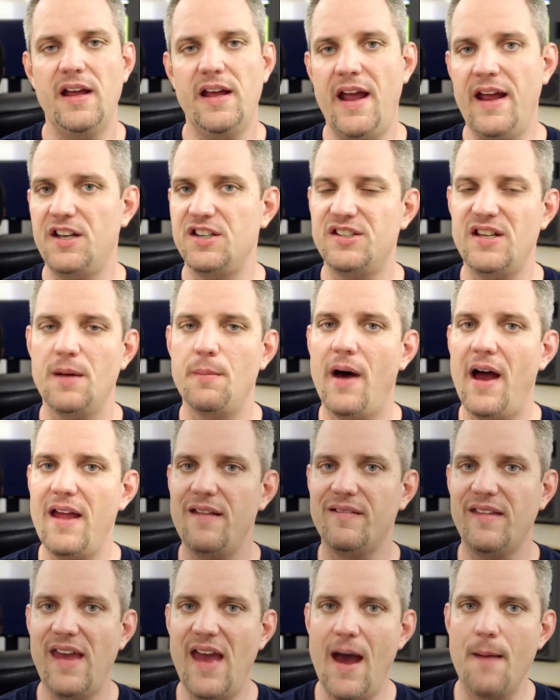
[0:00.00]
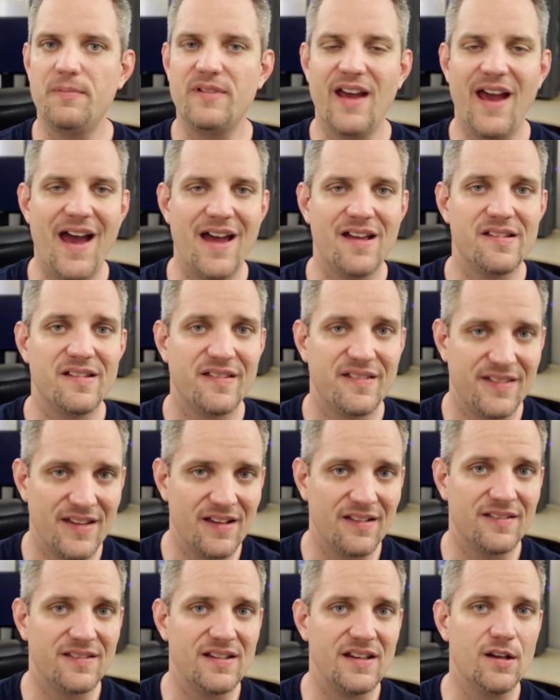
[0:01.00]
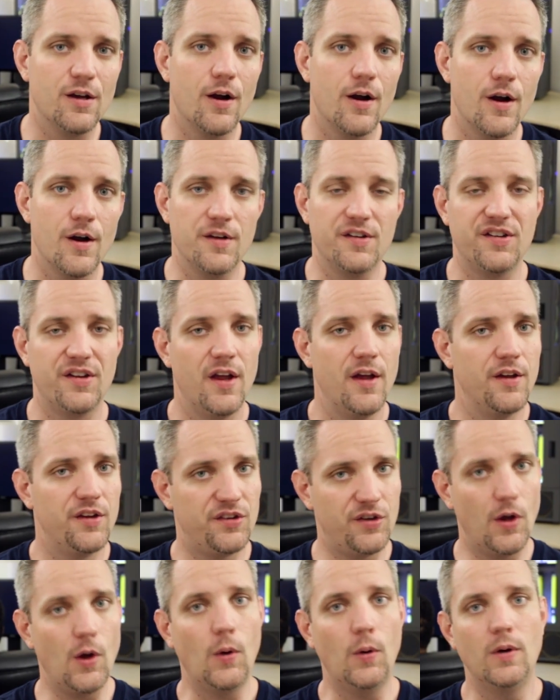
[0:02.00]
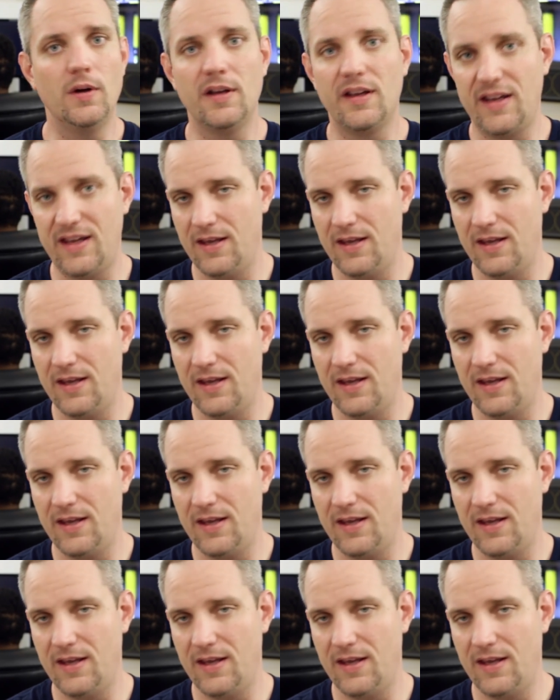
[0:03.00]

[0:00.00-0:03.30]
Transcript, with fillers: HDMI is capped at 60 Hertz. So